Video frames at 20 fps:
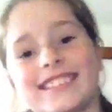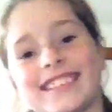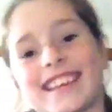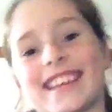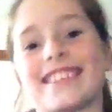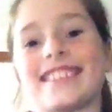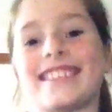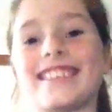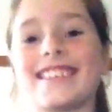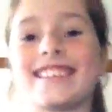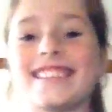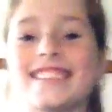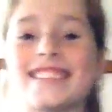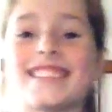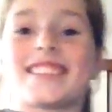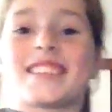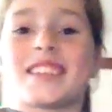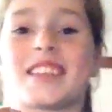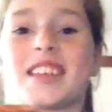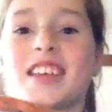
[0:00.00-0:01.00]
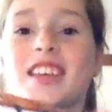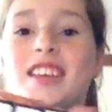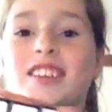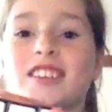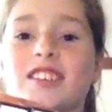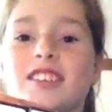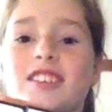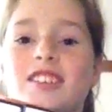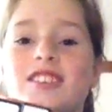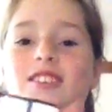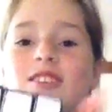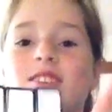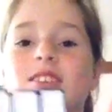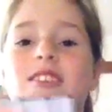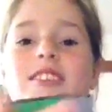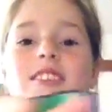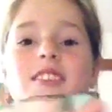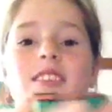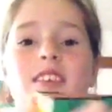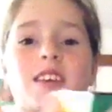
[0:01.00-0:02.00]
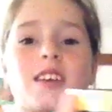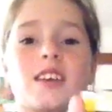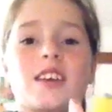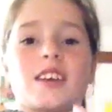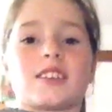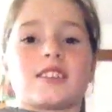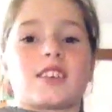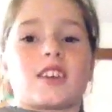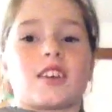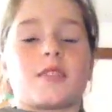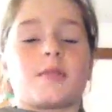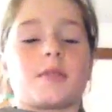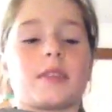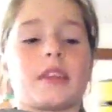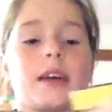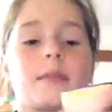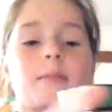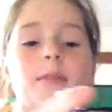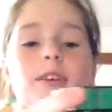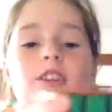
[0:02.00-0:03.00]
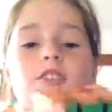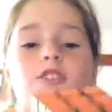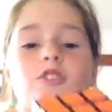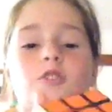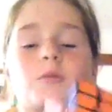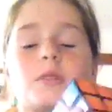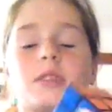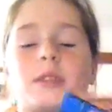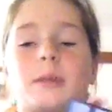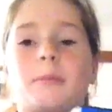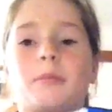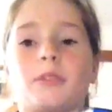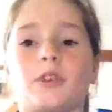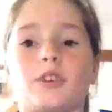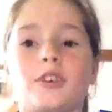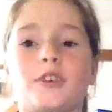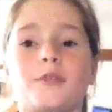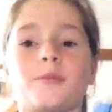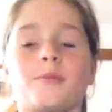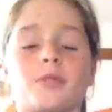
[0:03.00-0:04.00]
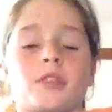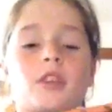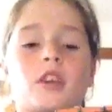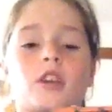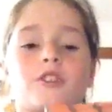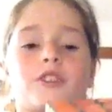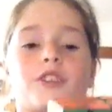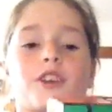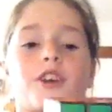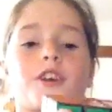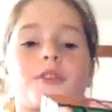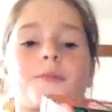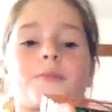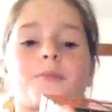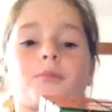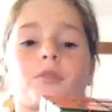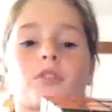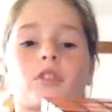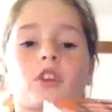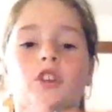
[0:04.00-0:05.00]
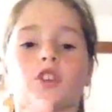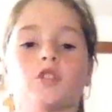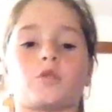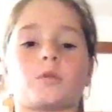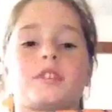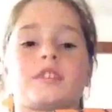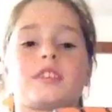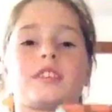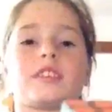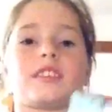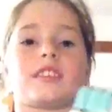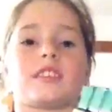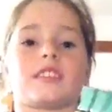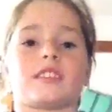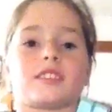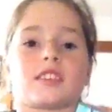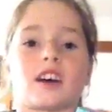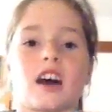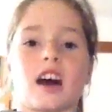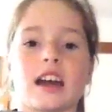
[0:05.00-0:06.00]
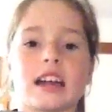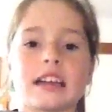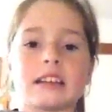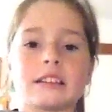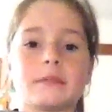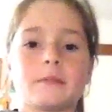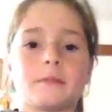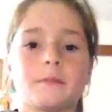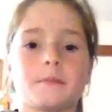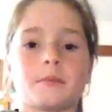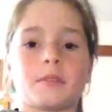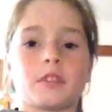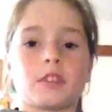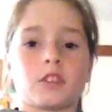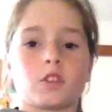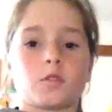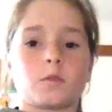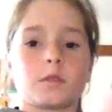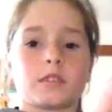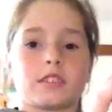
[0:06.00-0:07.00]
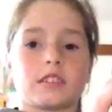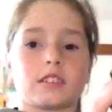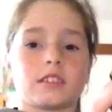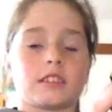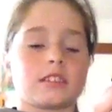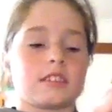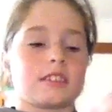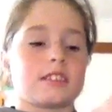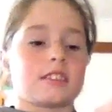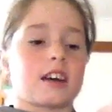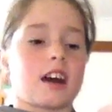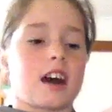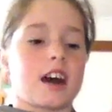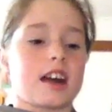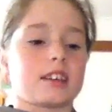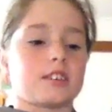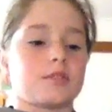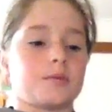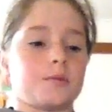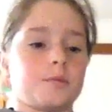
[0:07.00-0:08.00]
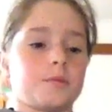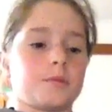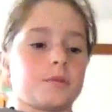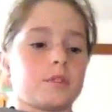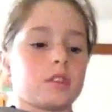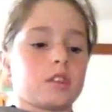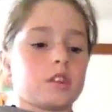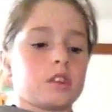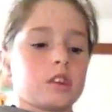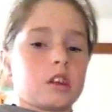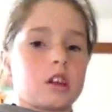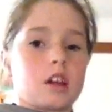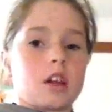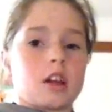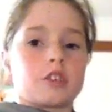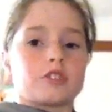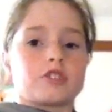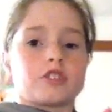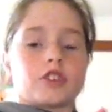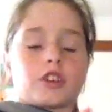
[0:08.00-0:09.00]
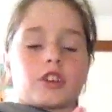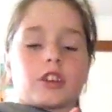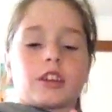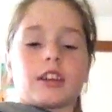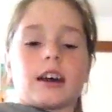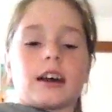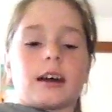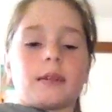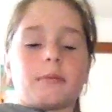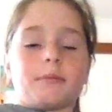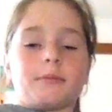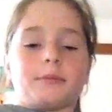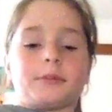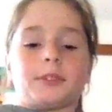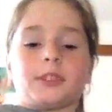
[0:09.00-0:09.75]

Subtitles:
centers. So you twist. So I'm going to do with the blue. So twist it to the side, twist it to the side, turn it up,